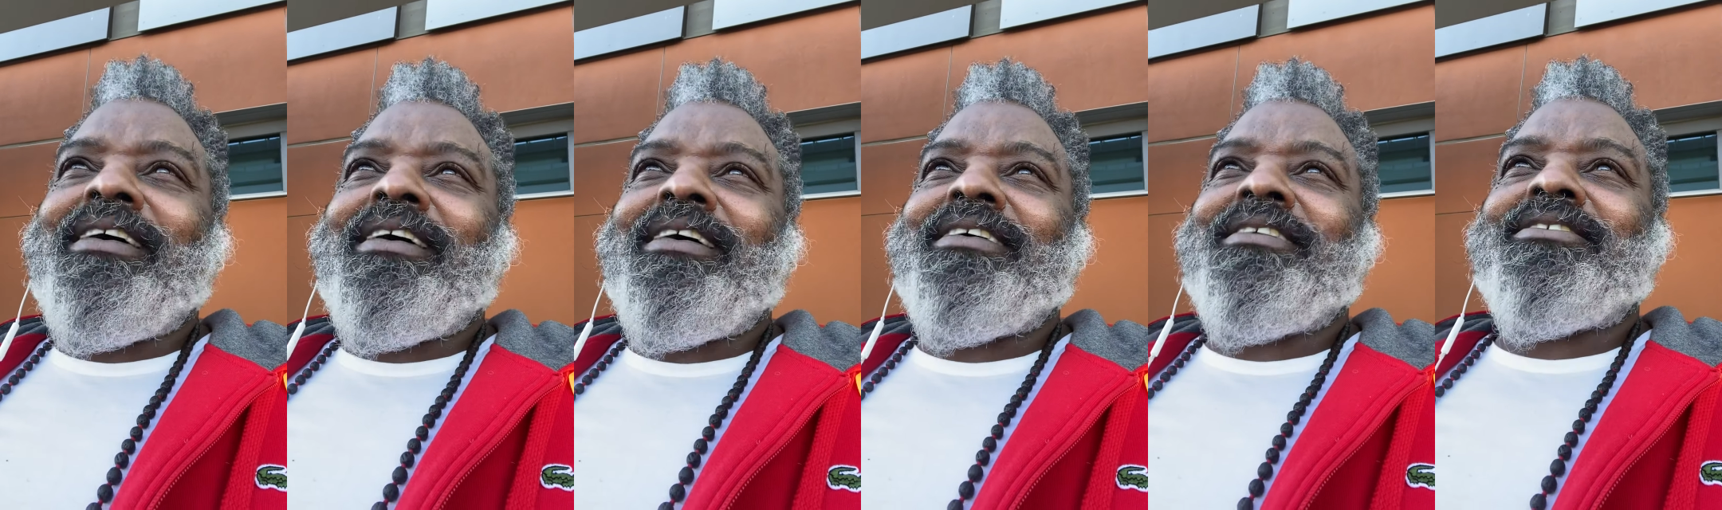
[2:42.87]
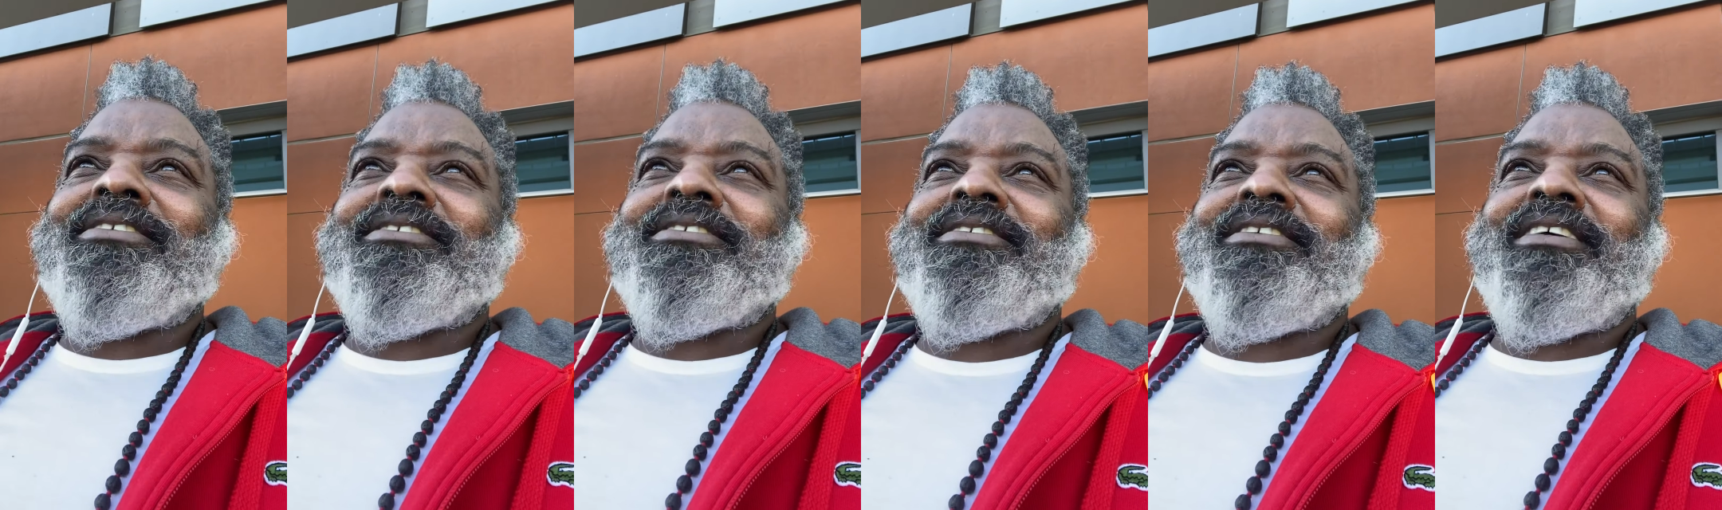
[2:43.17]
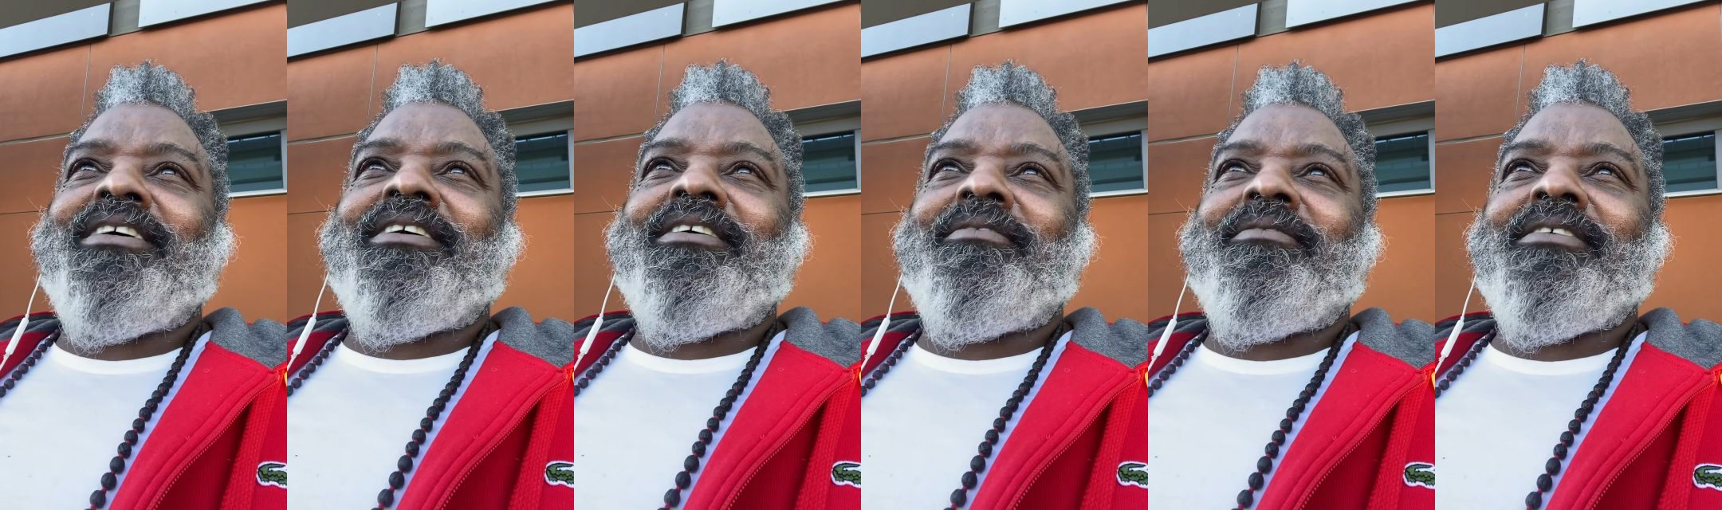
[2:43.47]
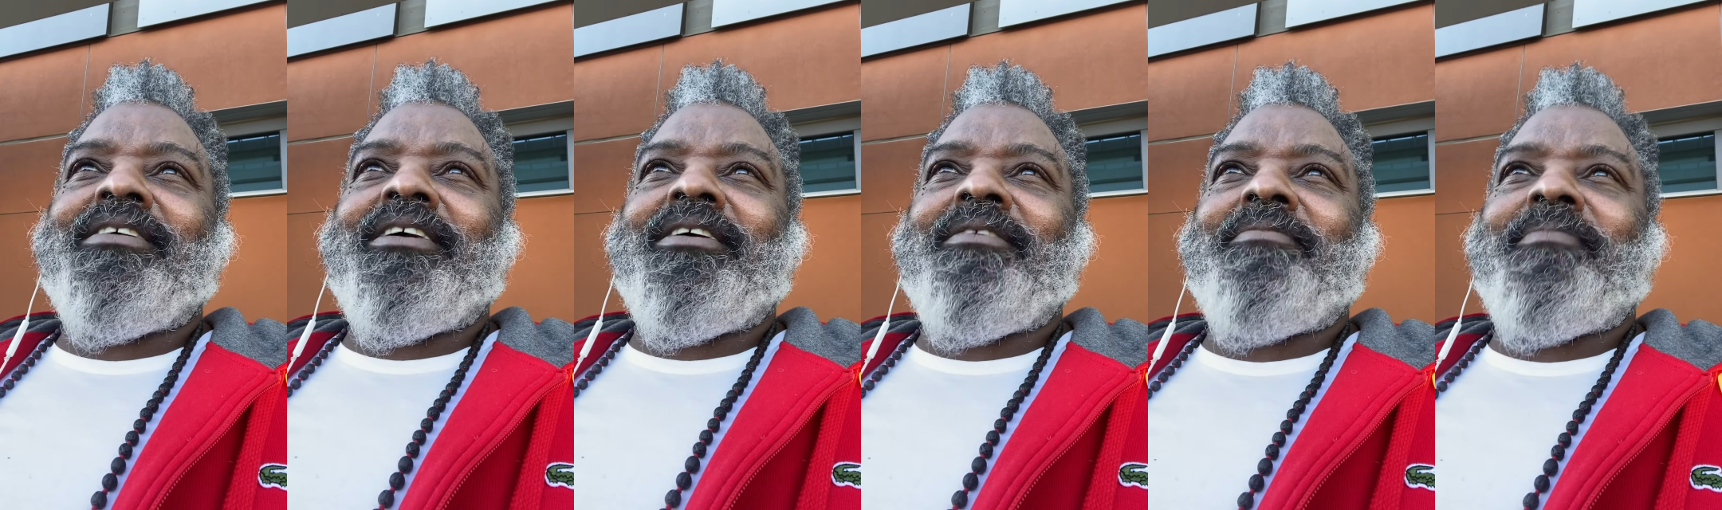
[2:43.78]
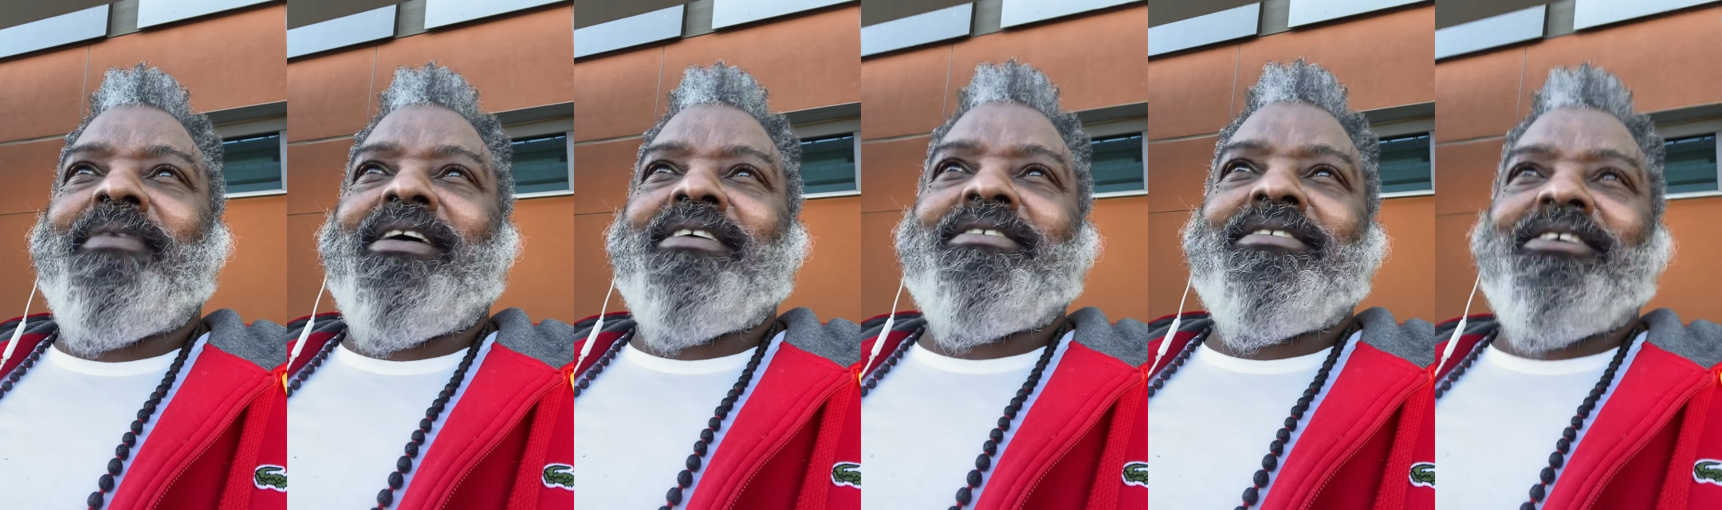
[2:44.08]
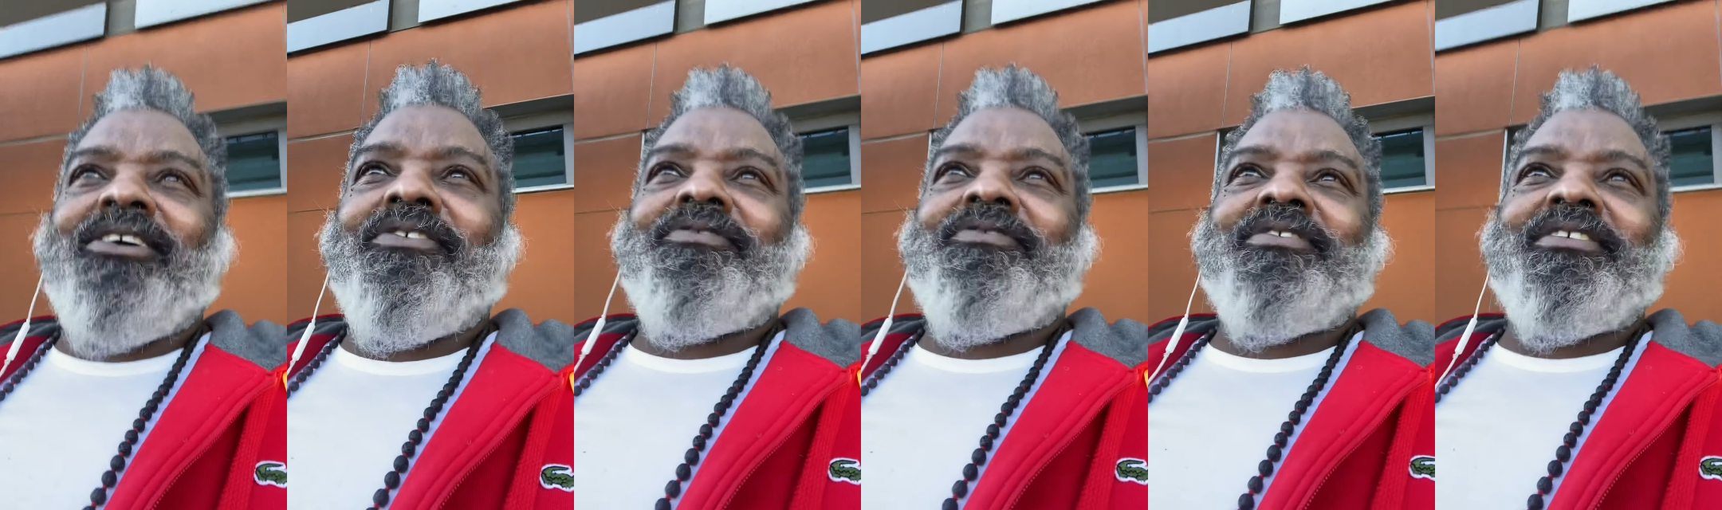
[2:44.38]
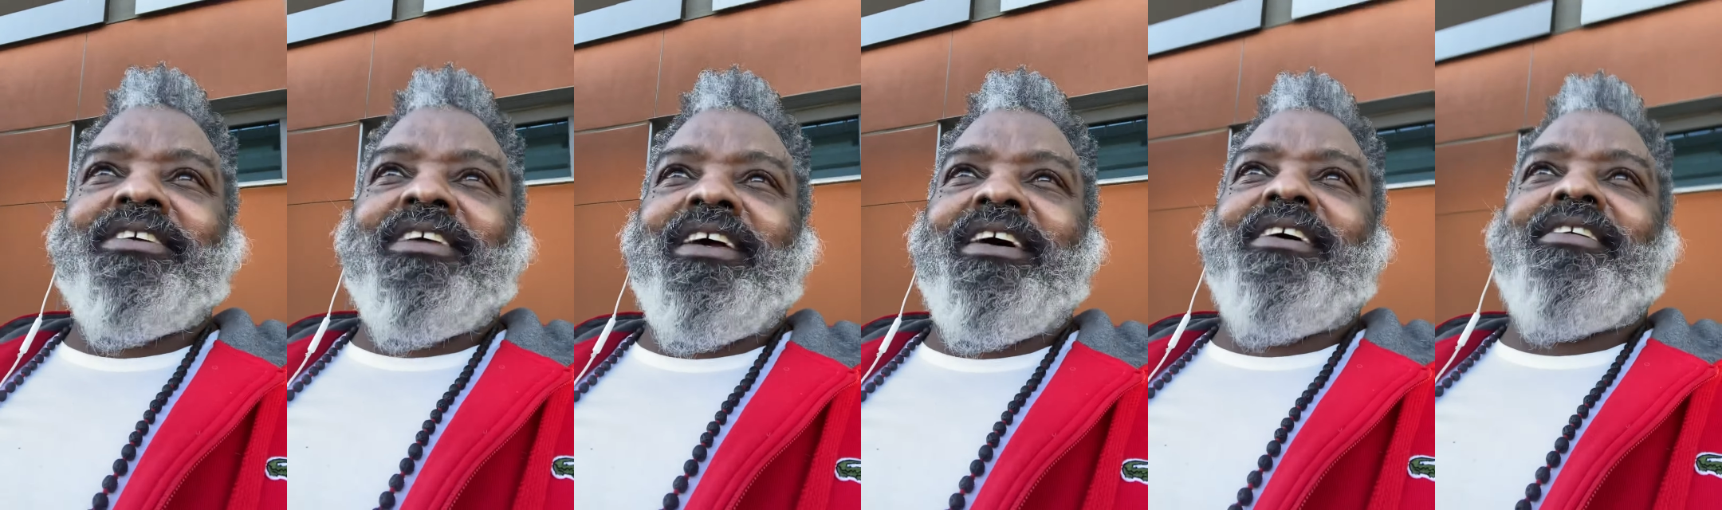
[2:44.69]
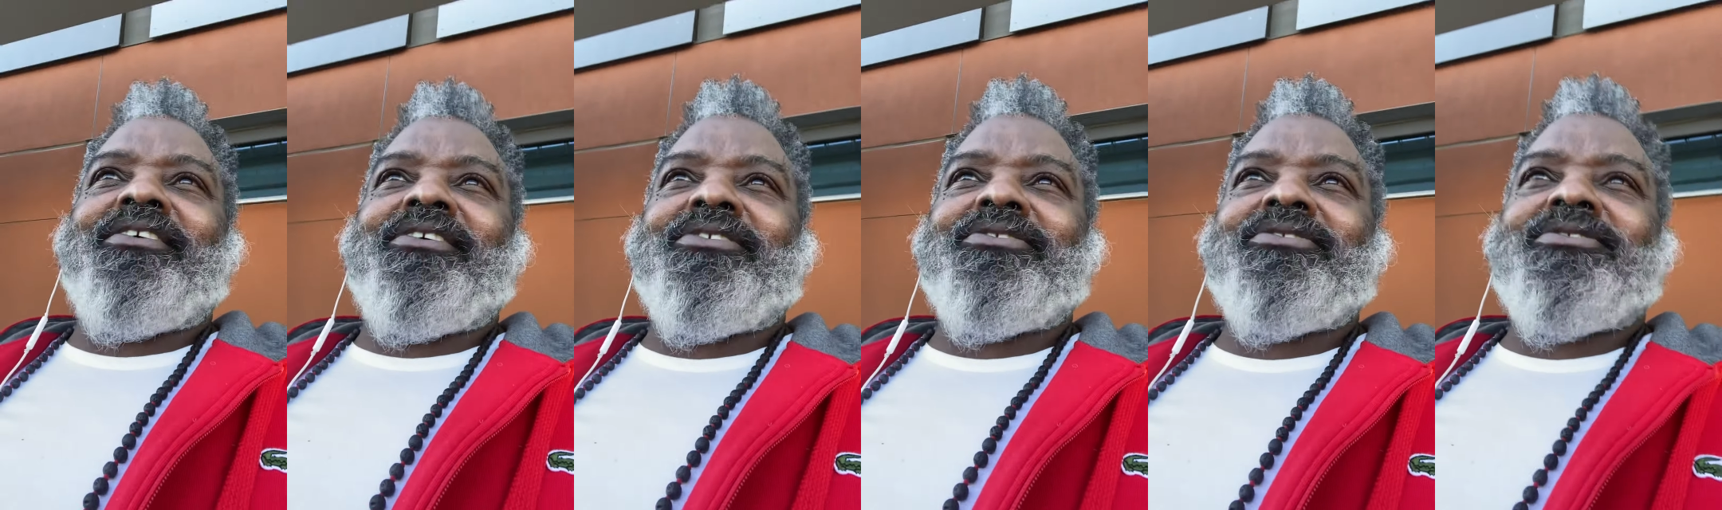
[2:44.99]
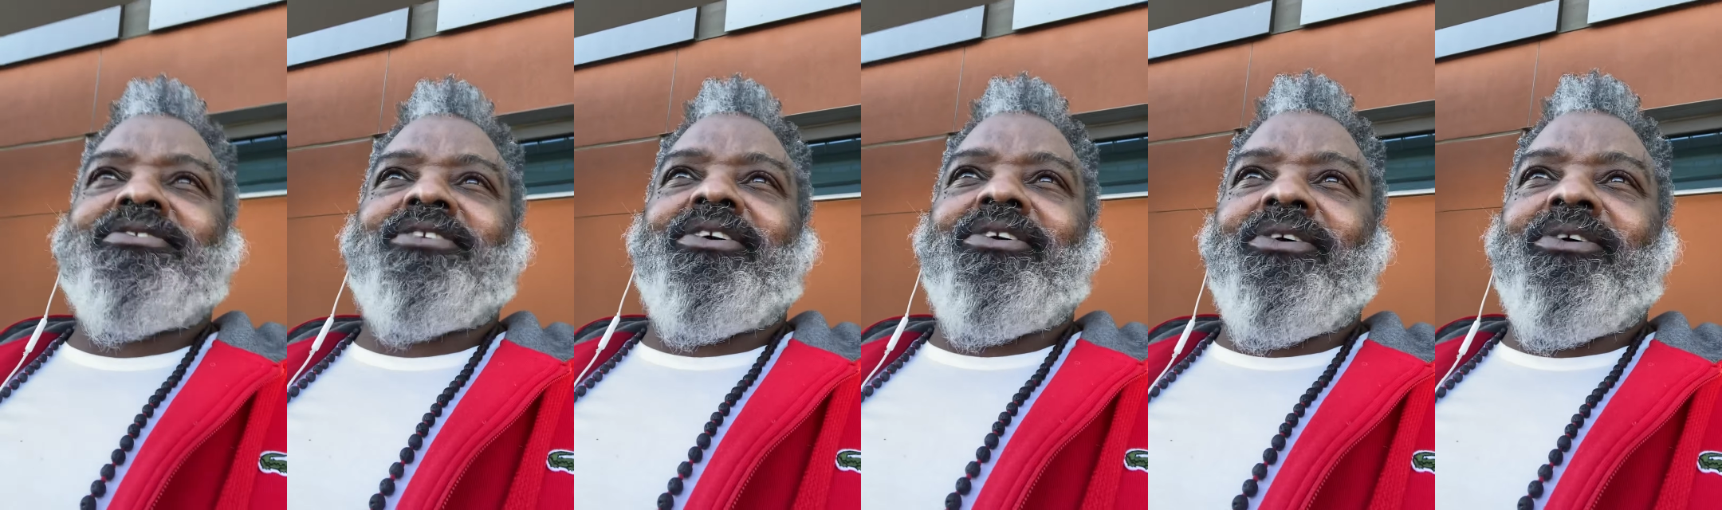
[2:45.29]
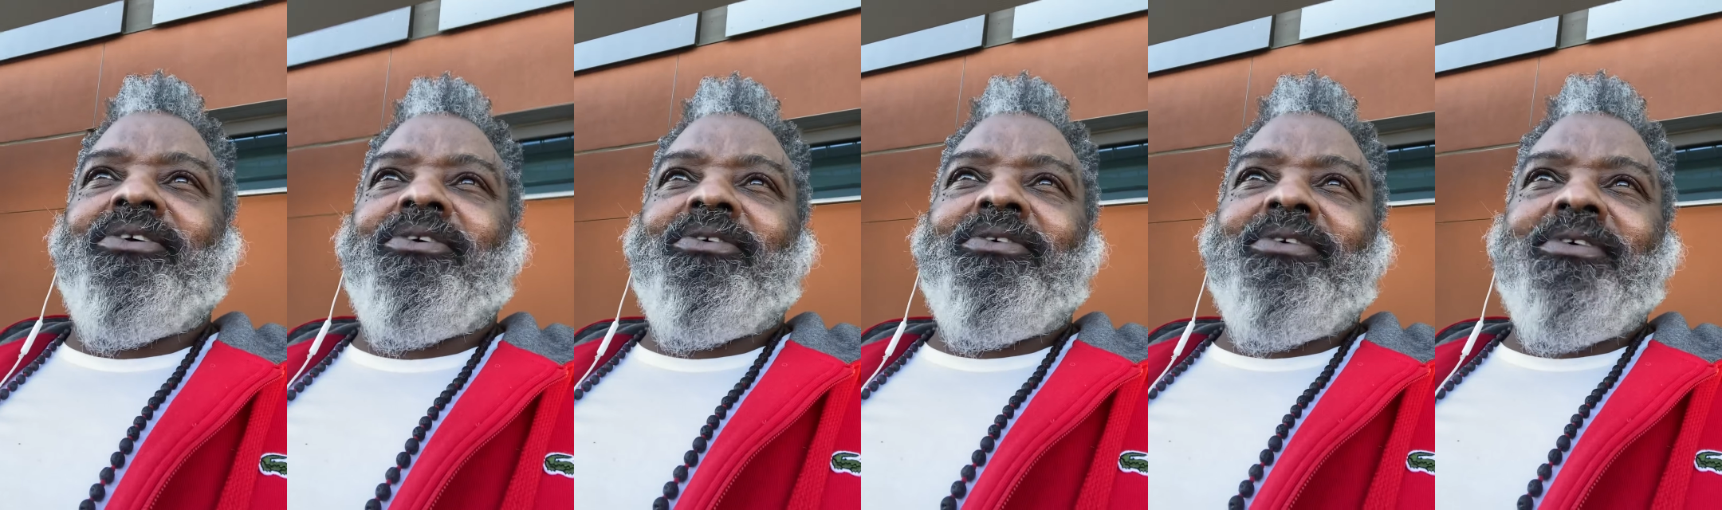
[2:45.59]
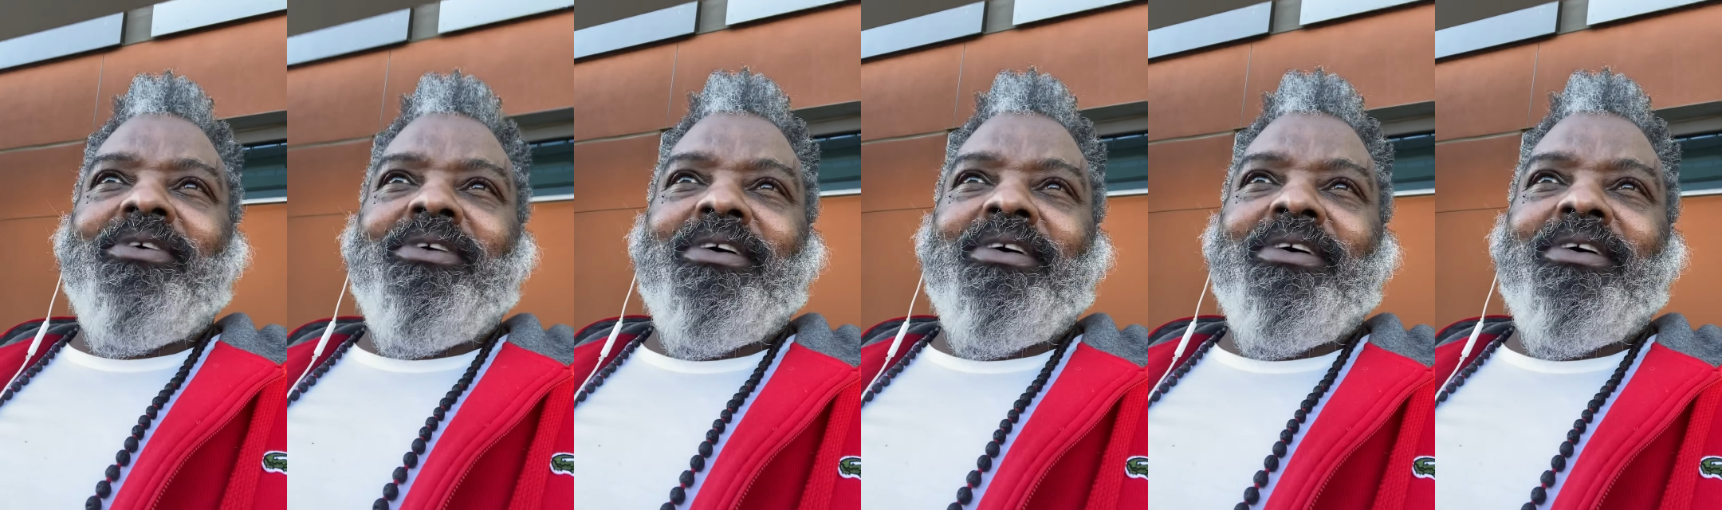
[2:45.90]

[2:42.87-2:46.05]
just get myself together. So,